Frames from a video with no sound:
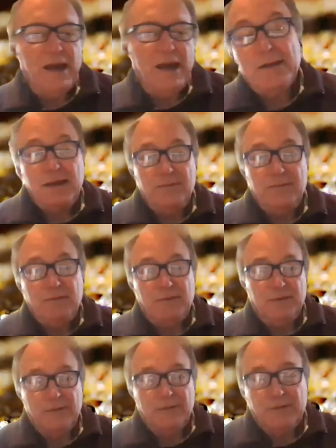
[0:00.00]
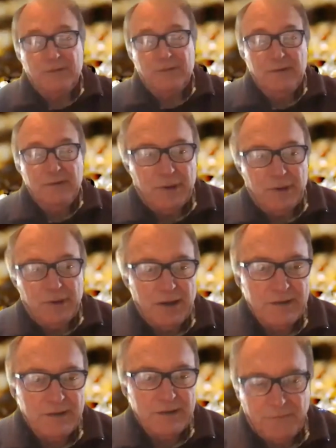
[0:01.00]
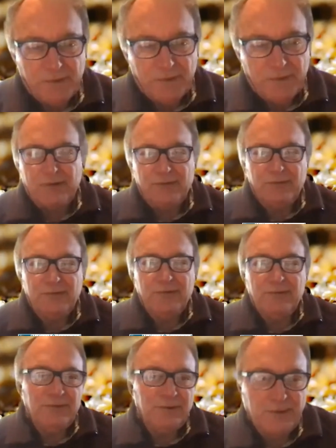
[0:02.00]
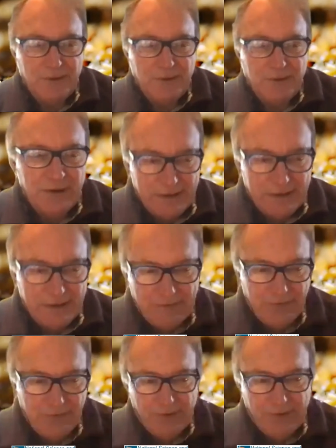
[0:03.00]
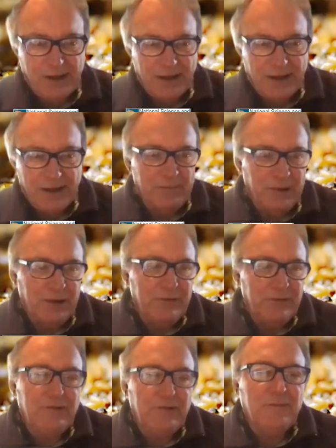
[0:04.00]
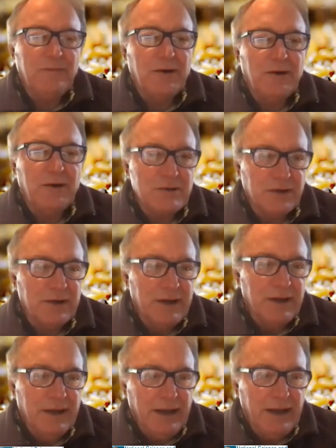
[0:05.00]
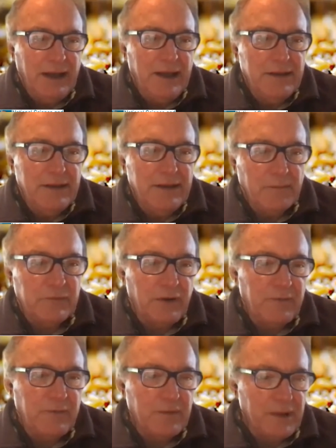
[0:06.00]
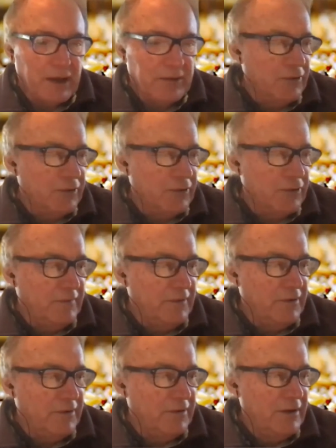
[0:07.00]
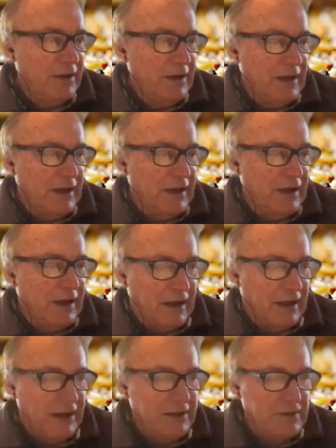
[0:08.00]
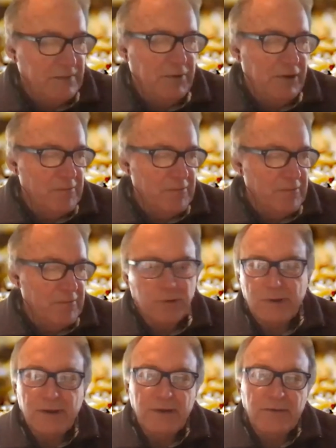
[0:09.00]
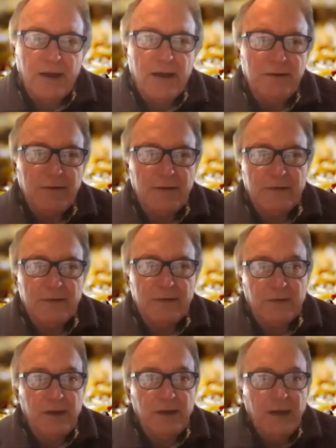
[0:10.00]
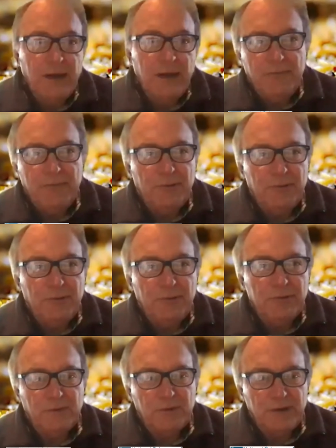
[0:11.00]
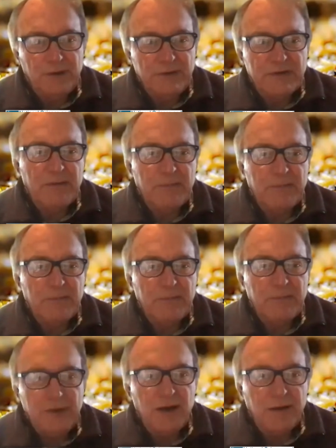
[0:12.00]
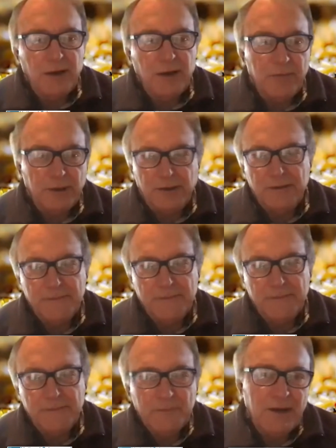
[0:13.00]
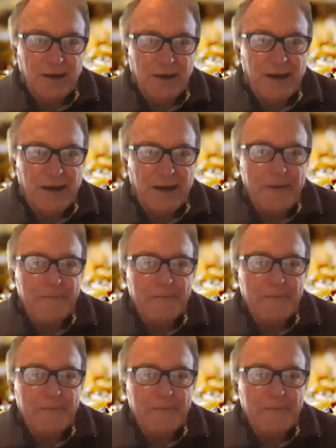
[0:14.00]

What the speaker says: they even plant flowers to allow the bees to forage in them. So from that point of view, it's been important, and it's important for establishing a lobby that